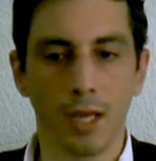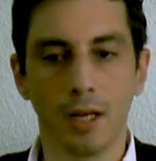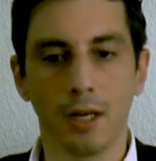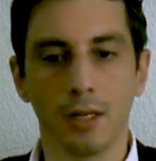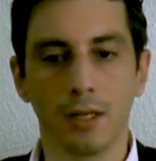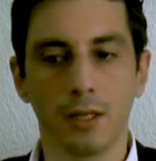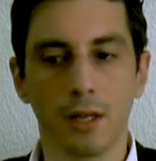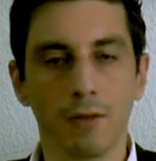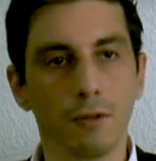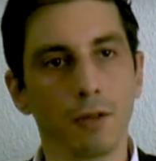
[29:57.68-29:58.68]
and
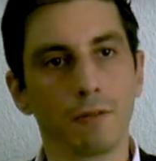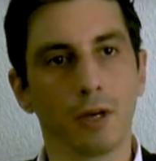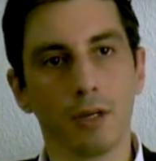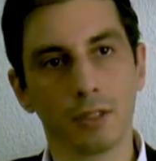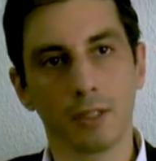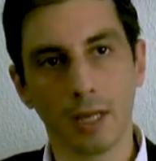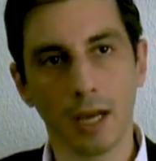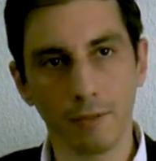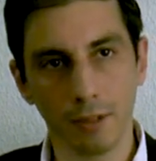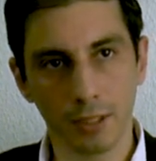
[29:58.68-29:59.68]
the level of guns they
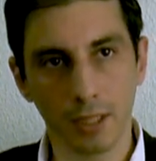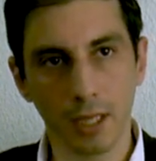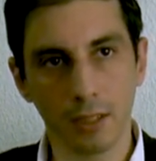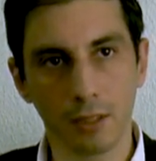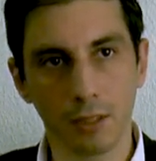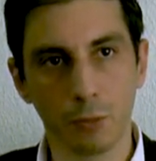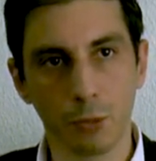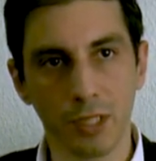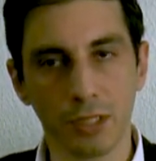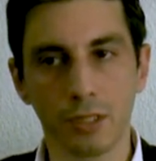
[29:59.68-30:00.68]
have inside the
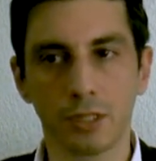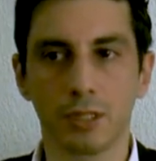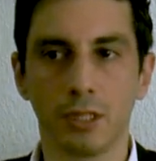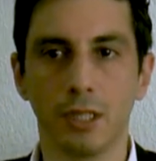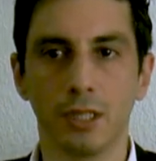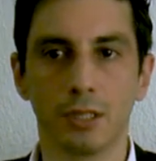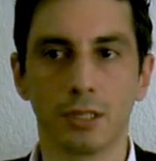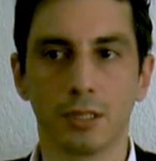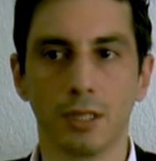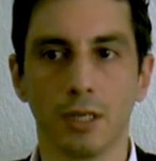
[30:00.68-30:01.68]
prisons
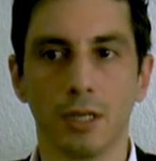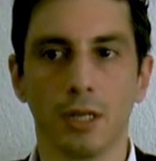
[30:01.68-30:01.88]
is